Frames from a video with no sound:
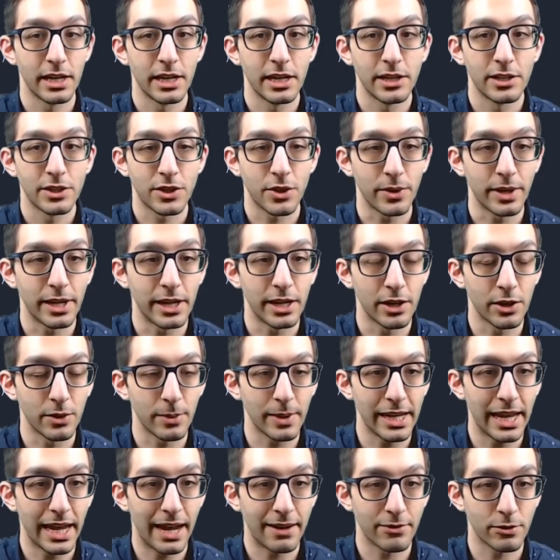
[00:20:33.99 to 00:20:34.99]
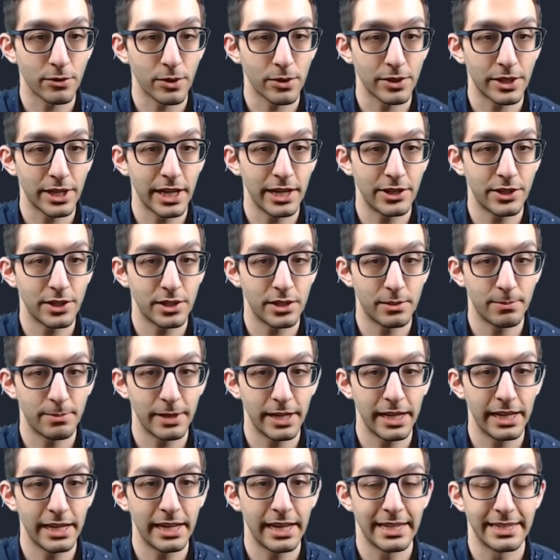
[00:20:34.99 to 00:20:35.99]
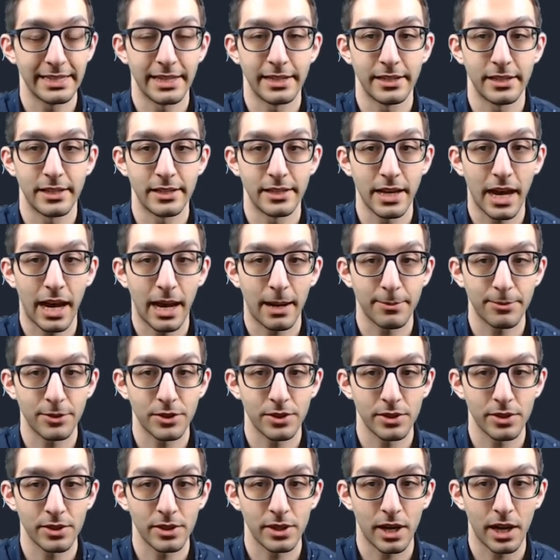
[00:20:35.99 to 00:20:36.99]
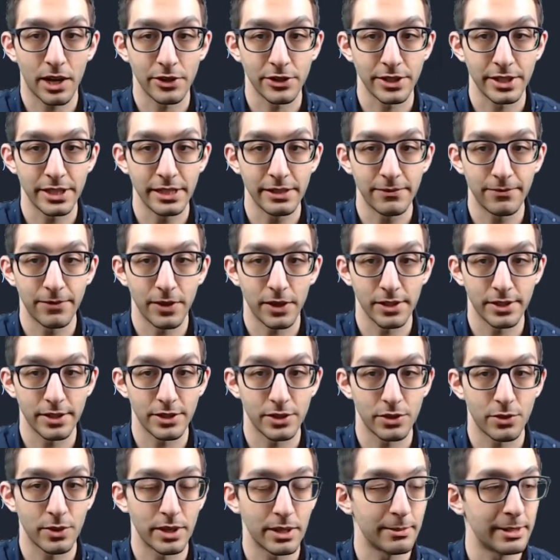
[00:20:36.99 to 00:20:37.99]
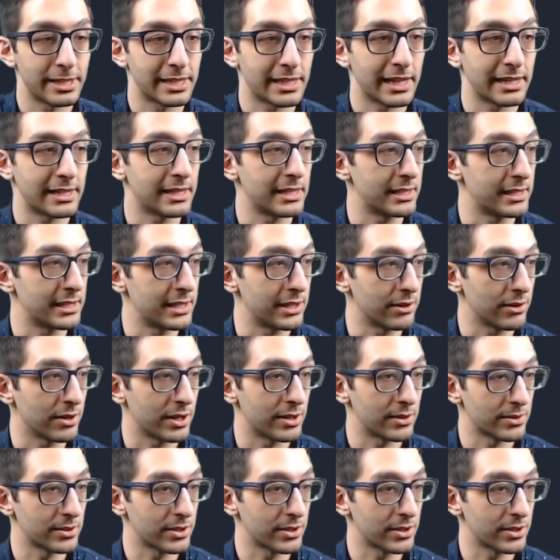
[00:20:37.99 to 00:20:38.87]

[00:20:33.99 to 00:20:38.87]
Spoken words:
So here we have a rotation speed, and since it's optional, our default is going to be set to 0.